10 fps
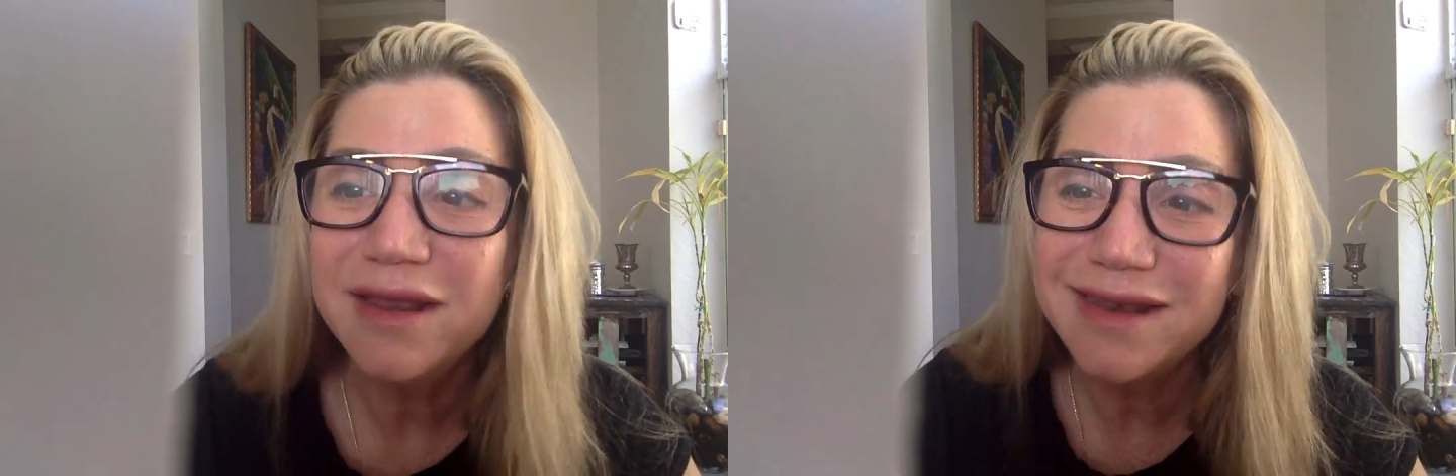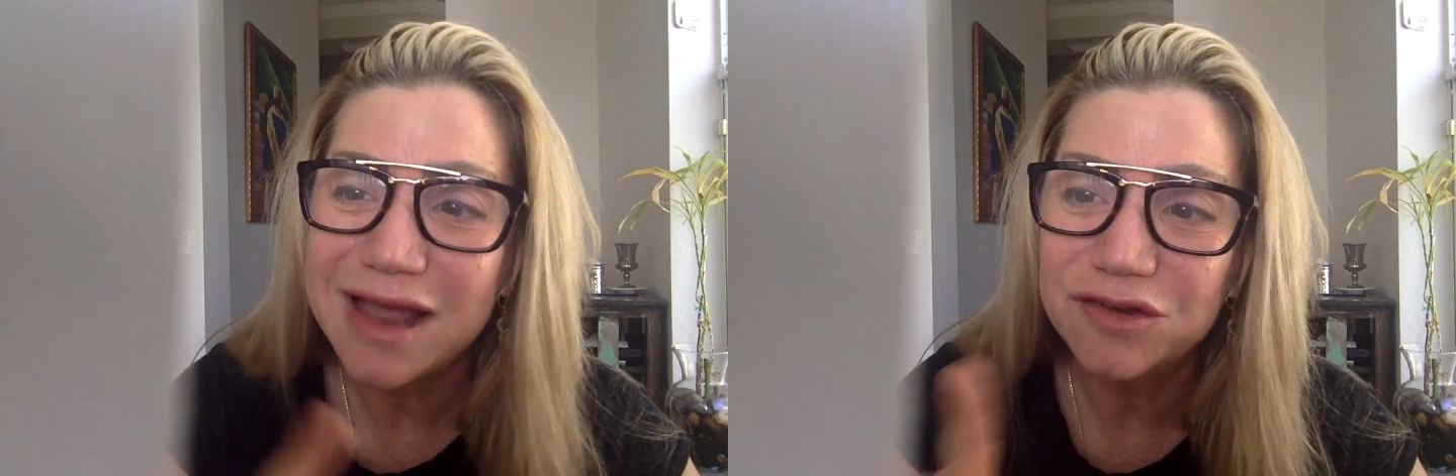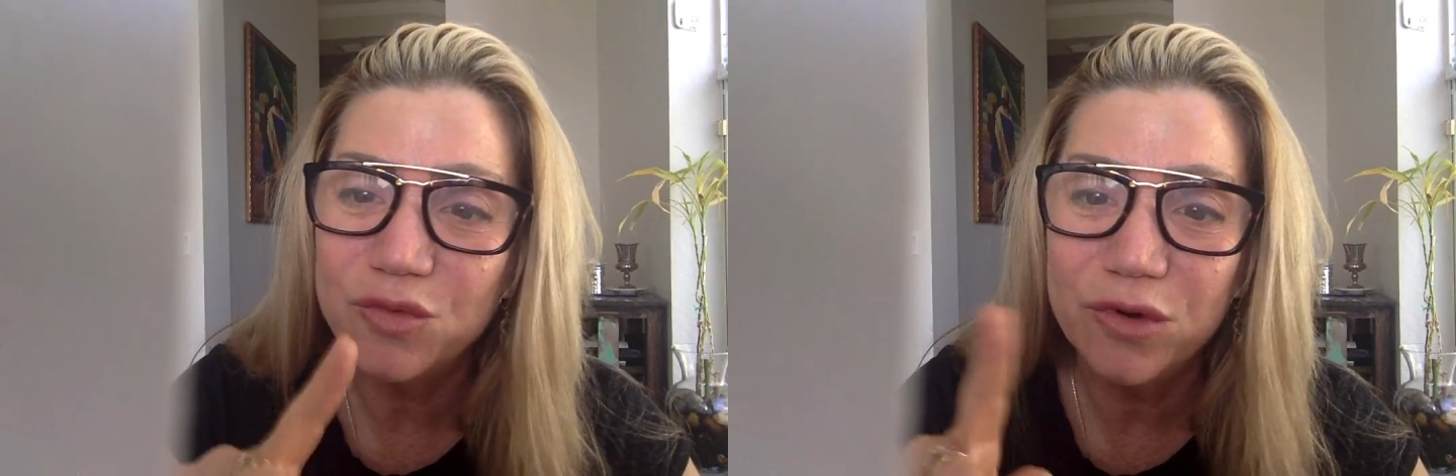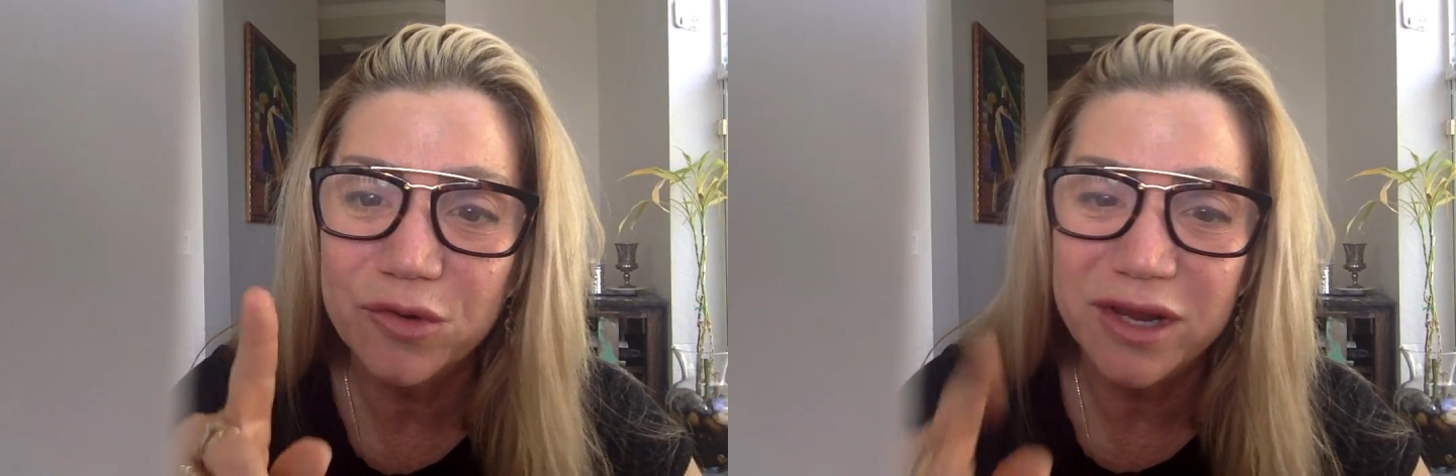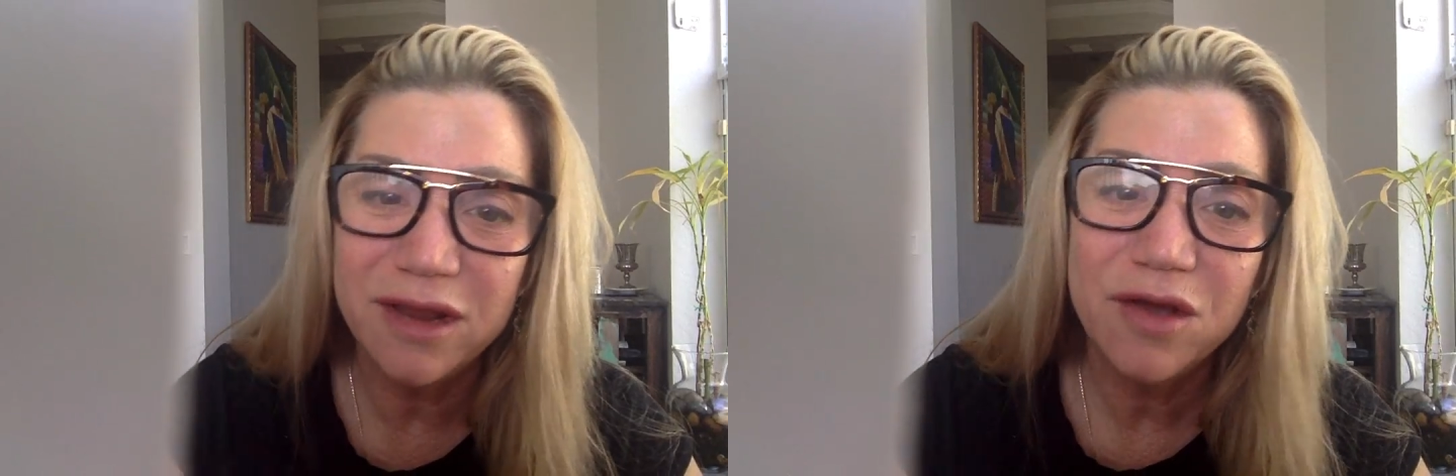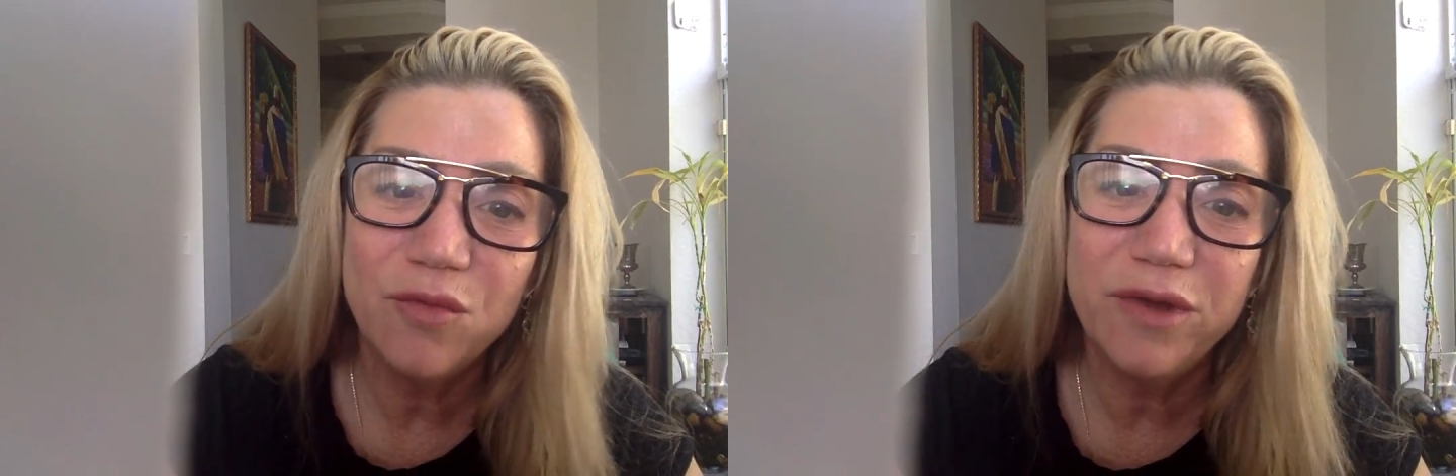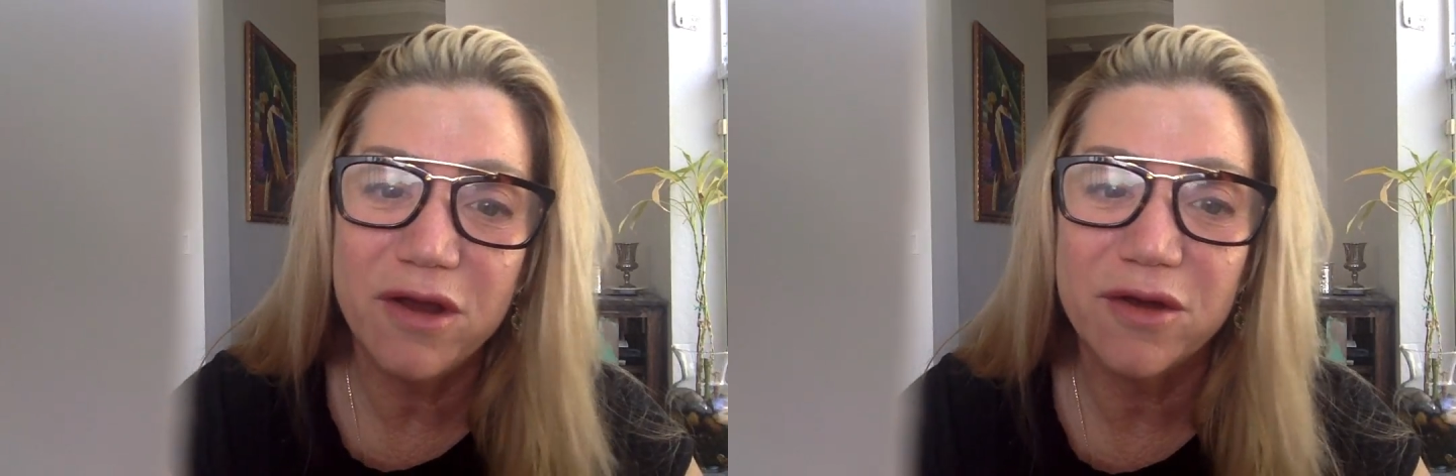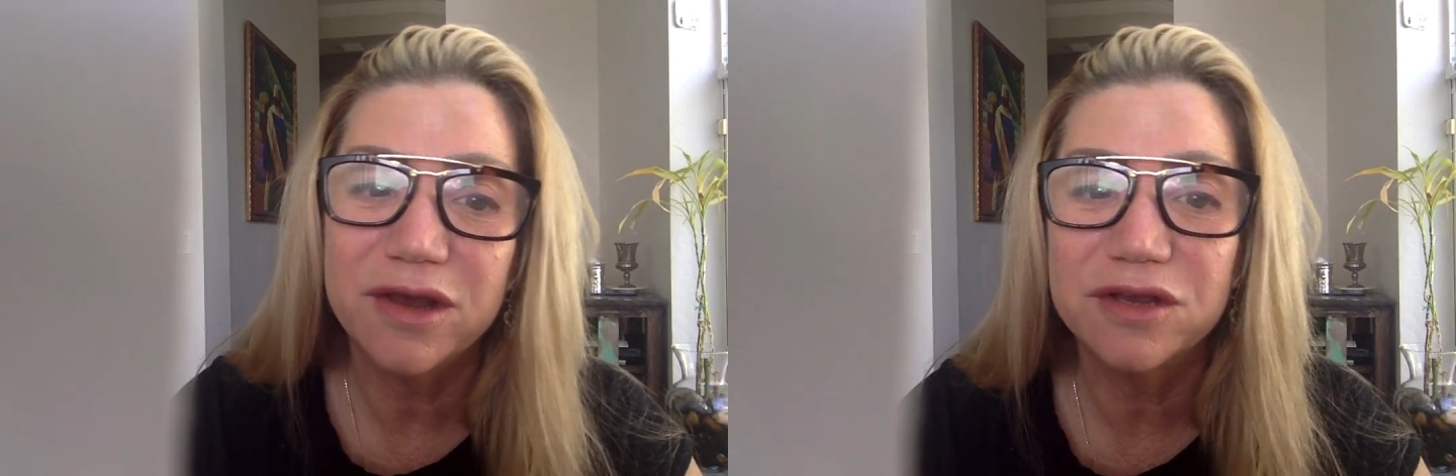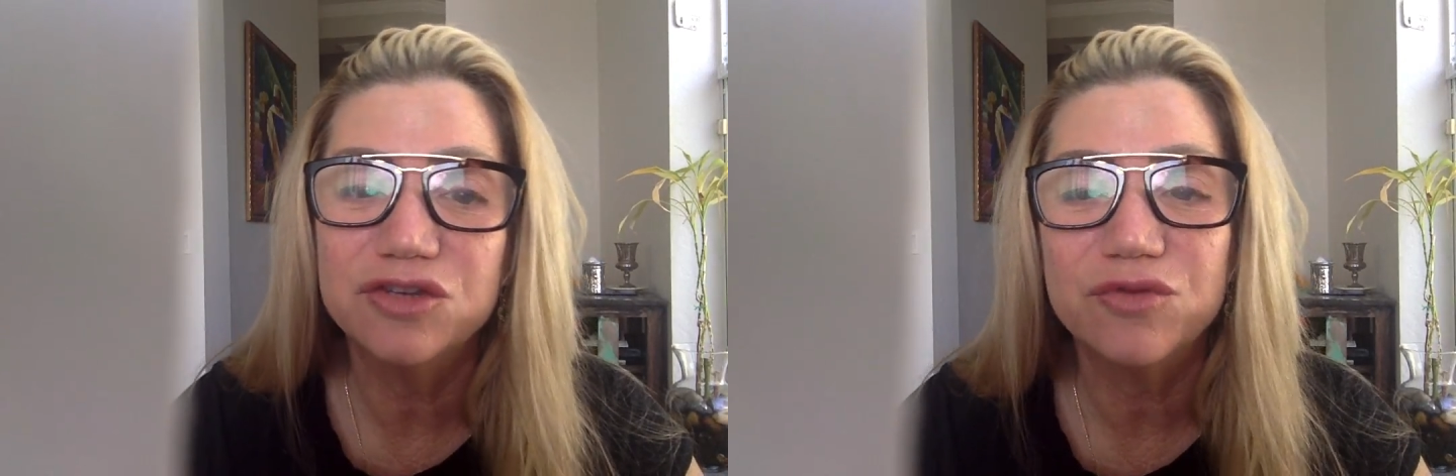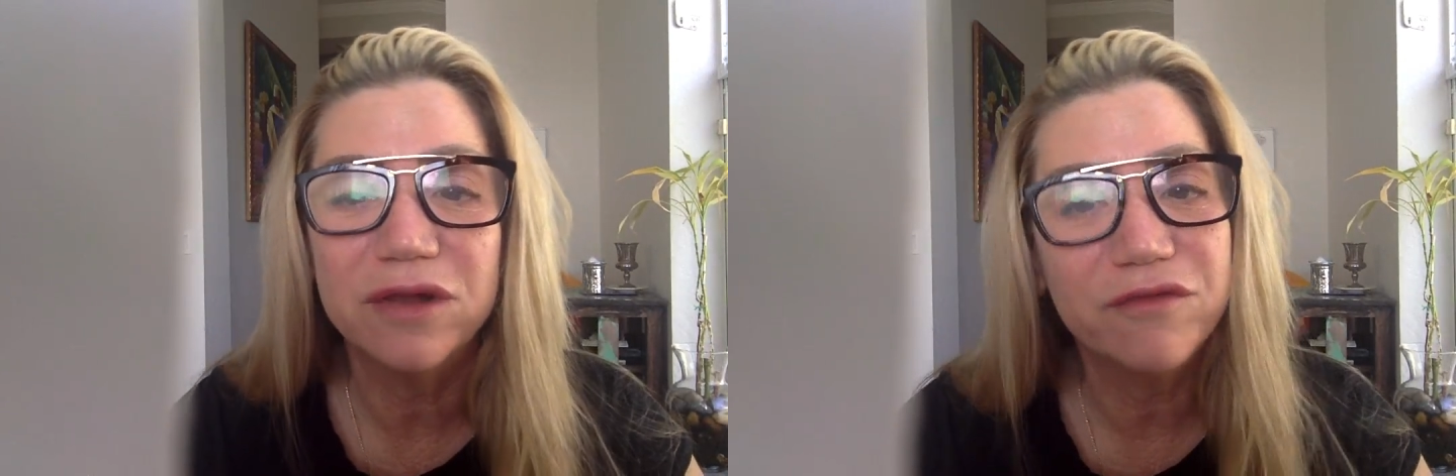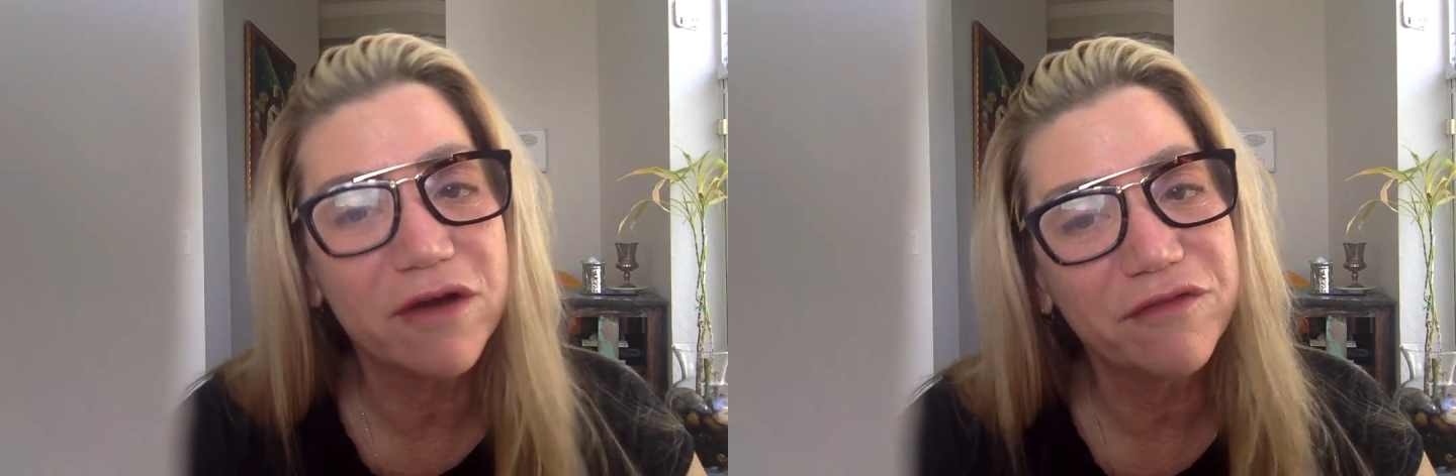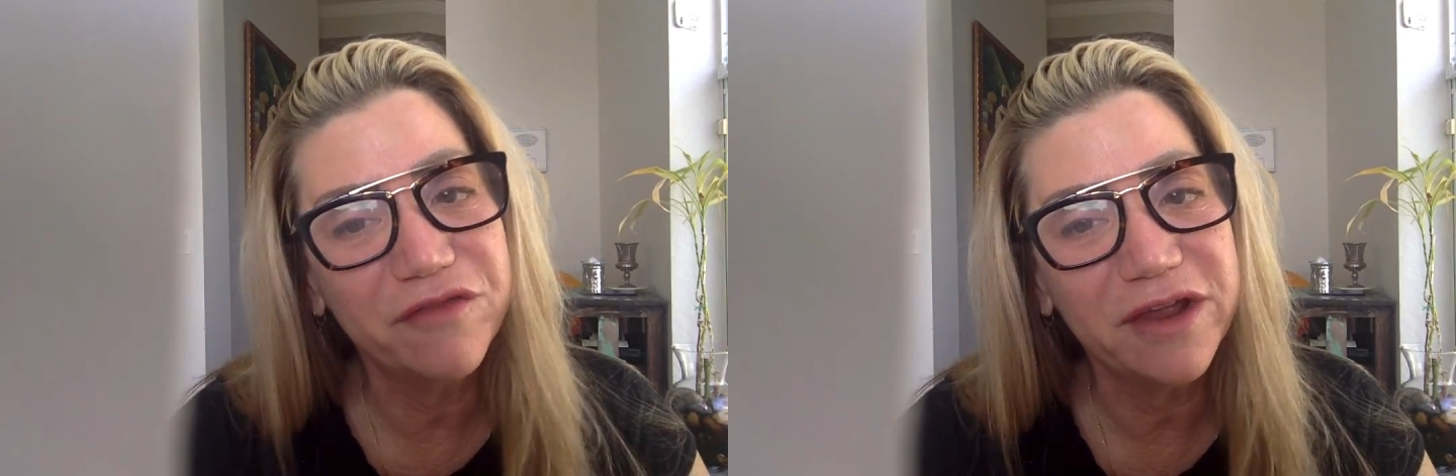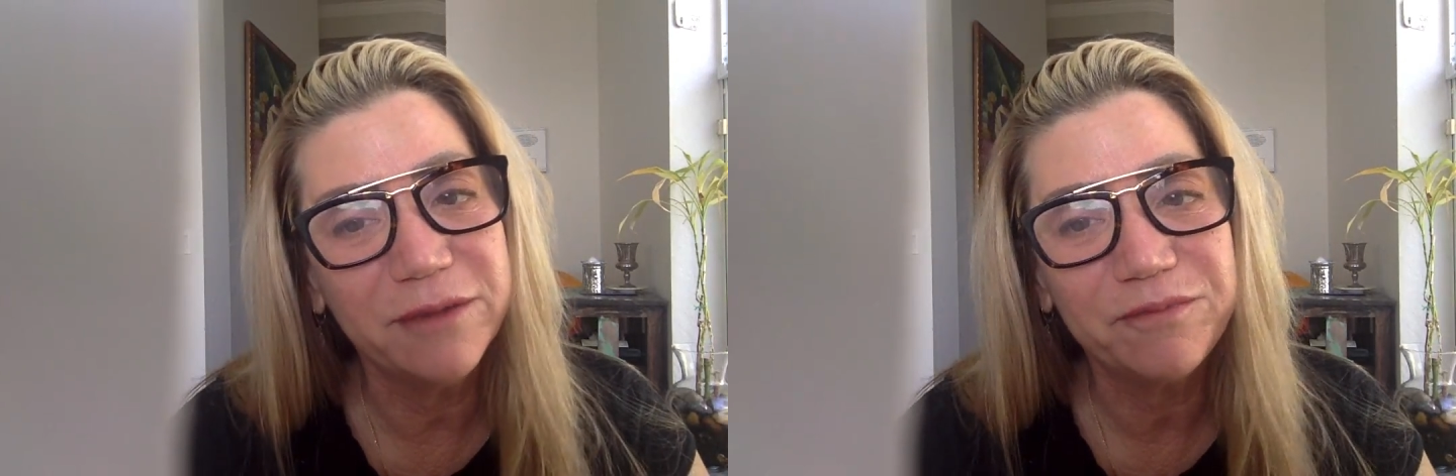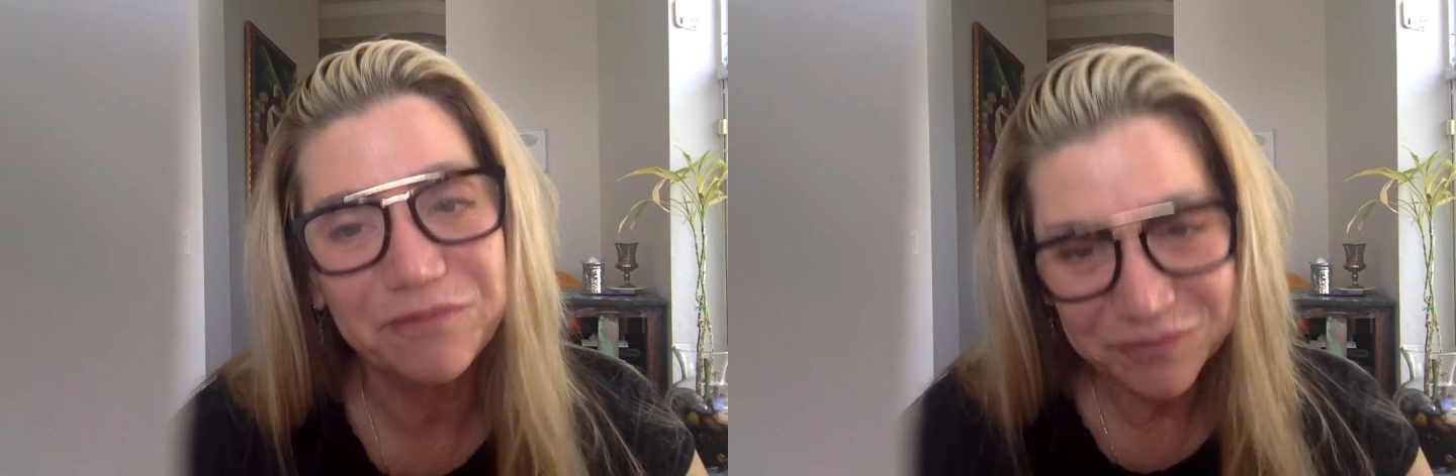Not to worry, we are in control of our fate.